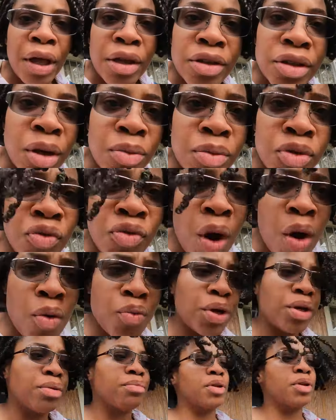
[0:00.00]
thought something was
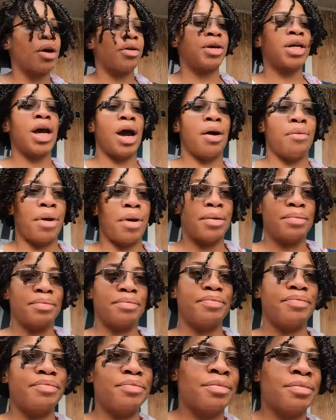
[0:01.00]
wrong with him. Now he all
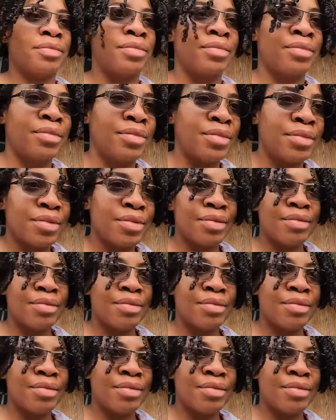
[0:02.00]
right.